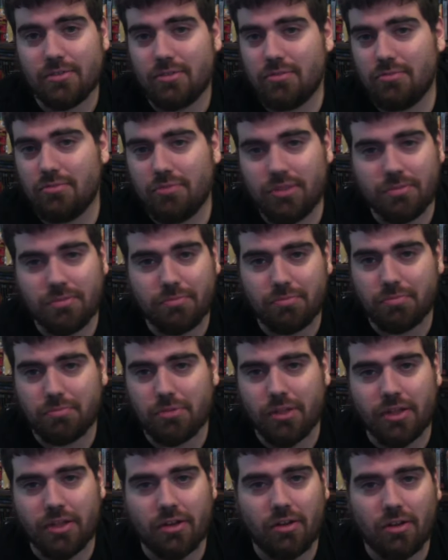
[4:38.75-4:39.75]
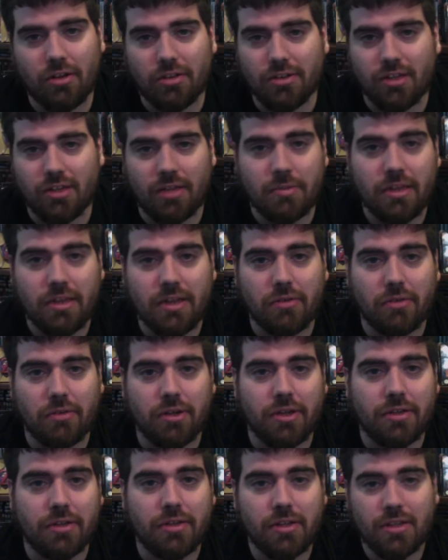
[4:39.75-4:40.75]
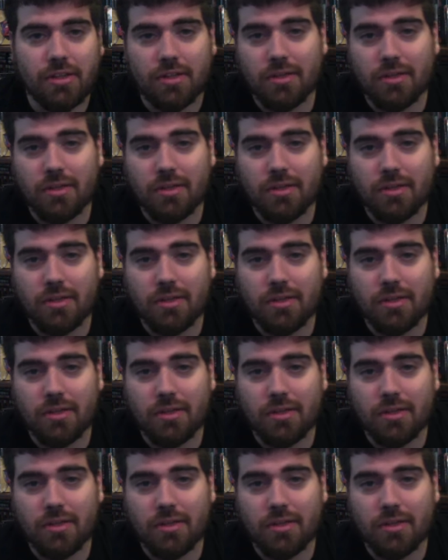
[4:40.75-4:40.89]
we played it all the time anyway,